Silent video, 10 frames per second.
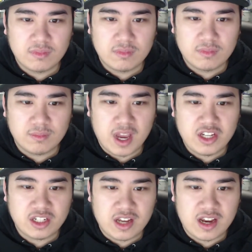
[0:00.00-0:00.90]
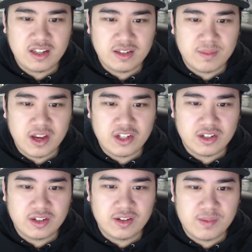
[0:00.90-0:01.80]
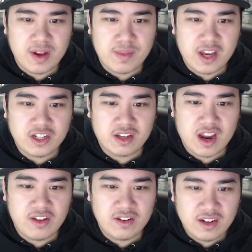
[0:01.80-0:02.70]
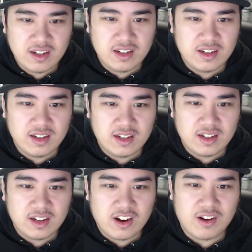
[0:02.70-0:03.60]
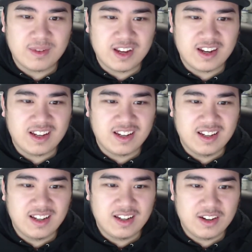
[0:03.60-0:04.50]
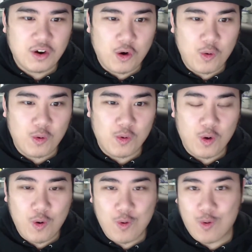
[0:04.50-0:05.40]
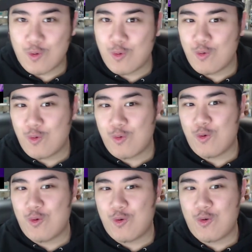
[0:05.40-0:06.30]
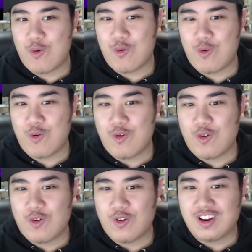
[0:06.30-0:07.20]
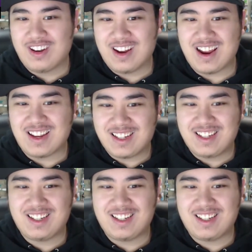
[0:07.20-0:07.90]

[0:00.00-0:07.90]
Magic Dice? Magic? You play Magic the Gathering? Oh, I'm kidding. Oh, oh! Nice!